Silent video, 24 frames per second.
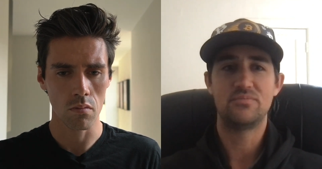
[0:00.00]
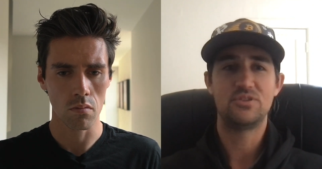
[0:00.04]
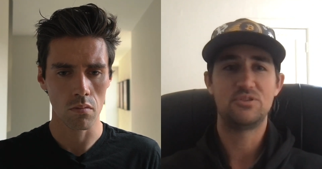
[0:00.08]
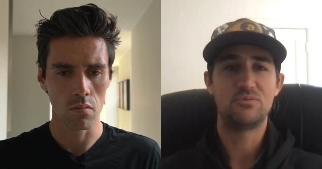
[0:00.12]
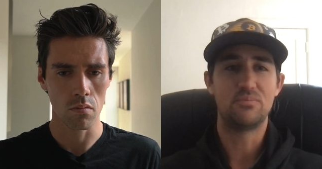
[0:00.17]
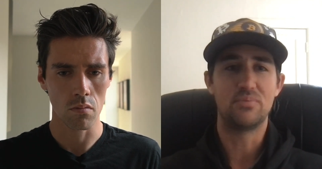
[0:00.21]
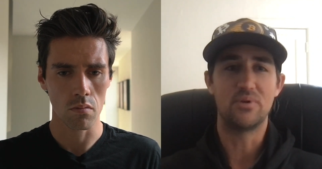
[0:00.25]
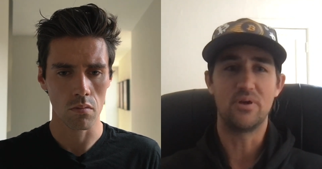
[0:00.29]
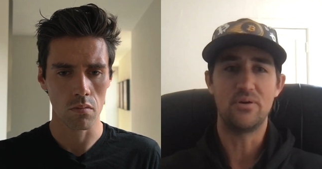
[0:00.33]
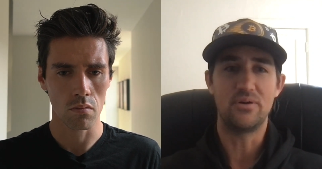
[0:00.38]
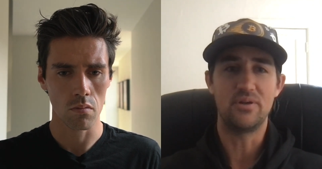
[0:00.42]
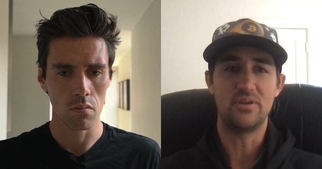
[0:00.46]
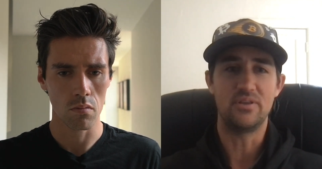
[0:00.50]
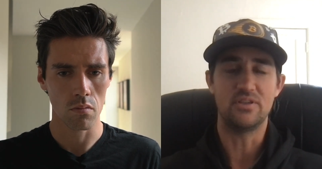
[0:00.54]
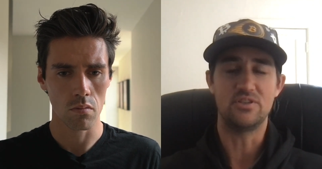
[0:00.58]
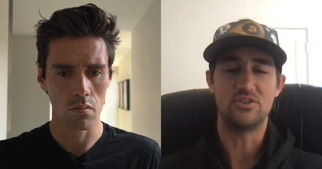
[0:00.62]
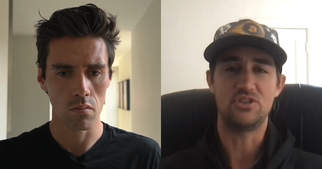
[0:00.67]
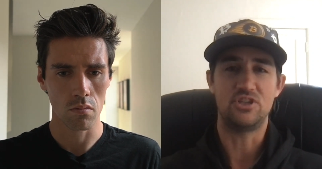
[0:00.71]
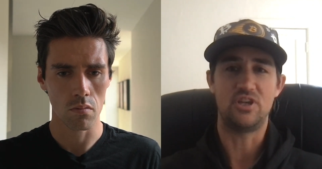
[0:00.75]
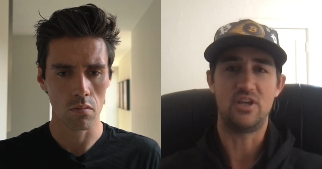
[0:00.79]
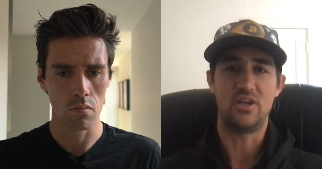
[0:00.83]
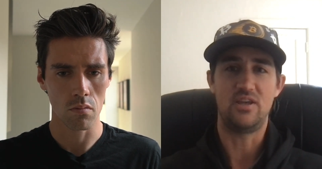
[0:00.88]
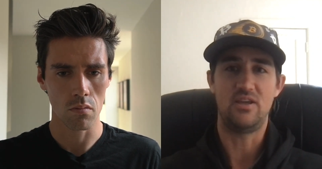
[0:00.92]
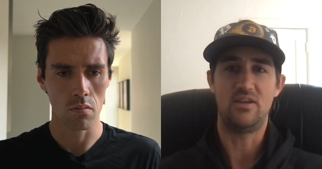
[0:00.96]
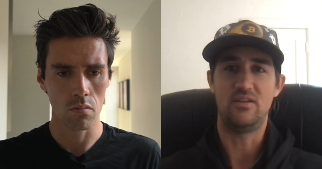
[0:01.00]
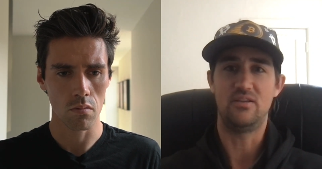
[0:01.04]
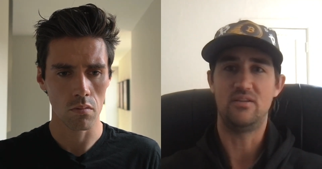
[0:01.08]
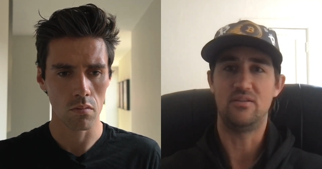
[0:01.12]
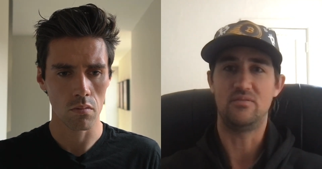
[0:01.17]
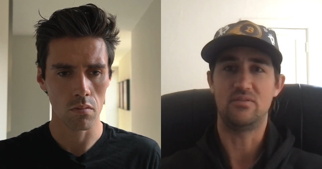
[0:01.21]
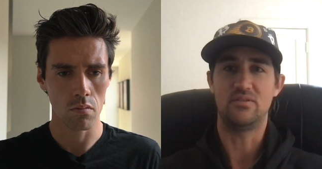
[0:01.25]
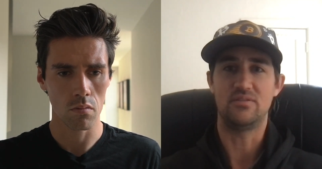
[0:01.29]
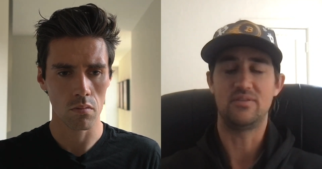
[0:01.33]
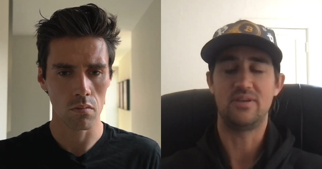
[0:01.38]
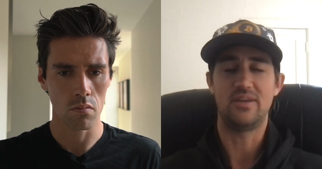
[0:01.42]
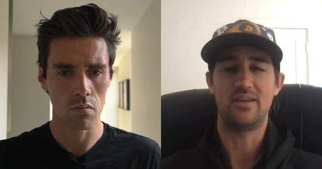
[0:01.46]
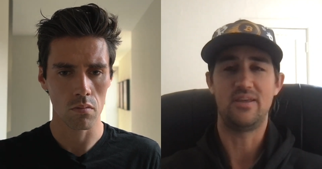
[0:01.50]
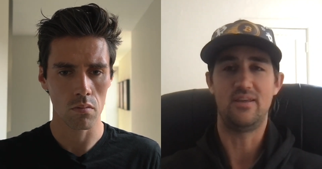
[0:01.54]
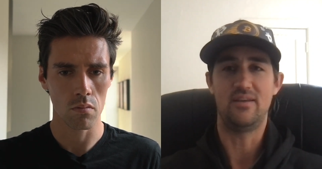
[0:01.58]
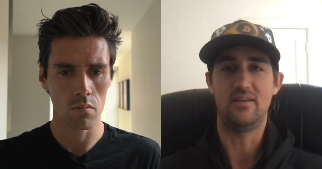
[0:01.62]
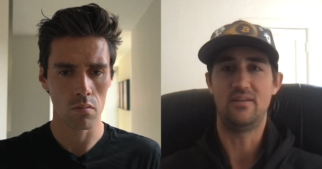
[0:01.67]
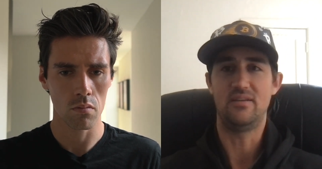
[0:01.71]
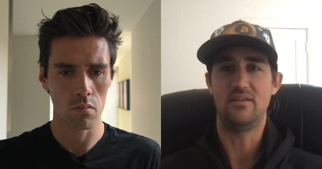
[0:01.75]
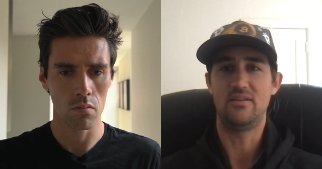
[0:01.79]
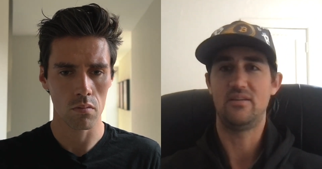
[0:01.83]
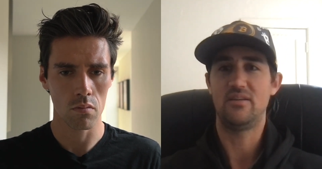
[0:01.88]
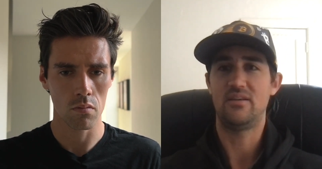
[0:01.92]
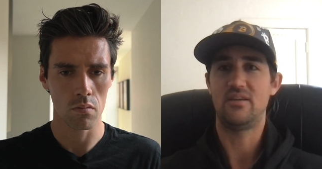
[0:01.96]
Speaker 1: exploding the chain
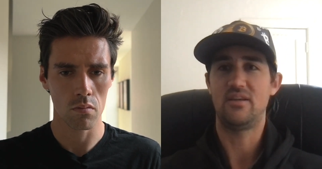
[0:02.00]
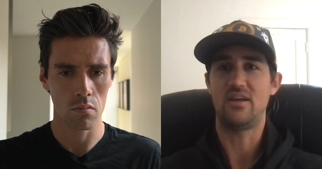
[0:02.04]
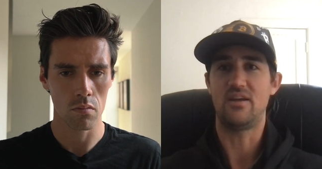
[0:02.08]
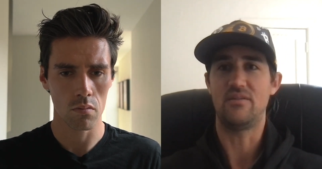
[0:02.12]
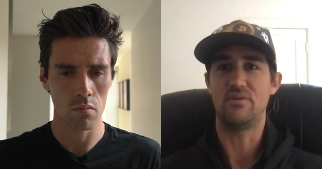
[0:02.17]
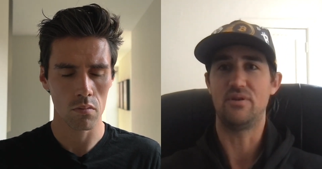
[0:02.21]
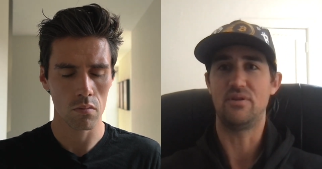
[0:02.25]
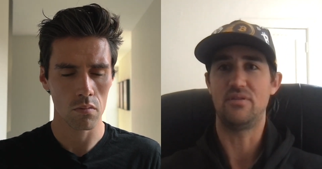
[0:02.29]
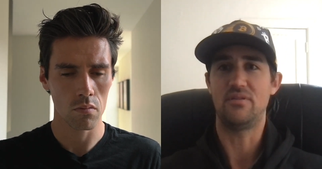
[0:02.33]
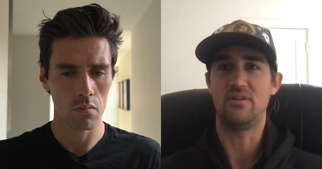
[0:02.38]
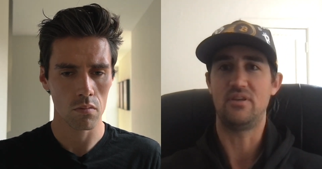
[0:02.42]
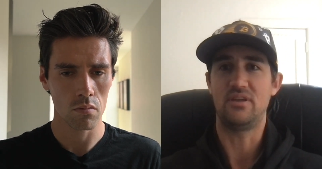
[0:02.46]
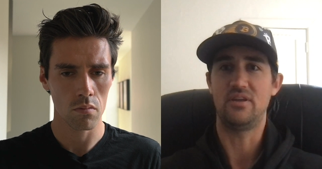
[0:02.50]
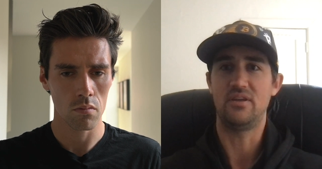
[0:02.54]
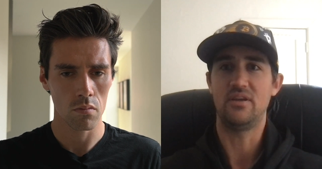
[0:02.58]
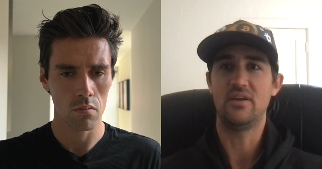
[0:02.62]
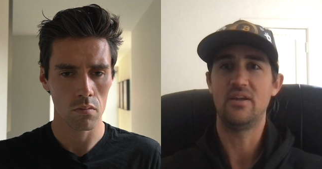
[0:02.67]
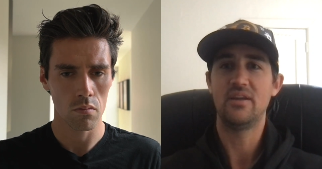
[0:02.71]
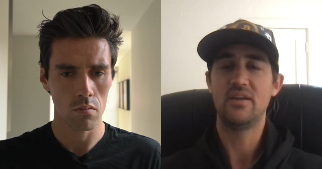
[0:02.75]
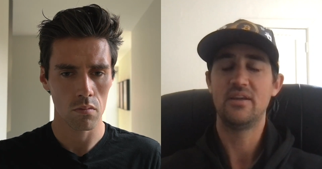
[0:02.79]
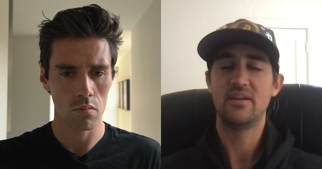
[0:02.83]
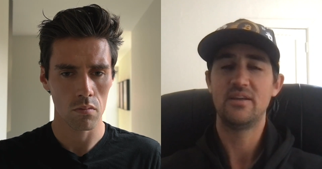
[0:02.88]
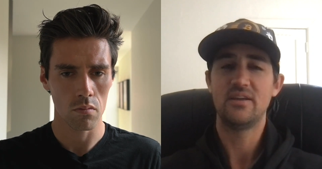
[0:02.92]
and everything.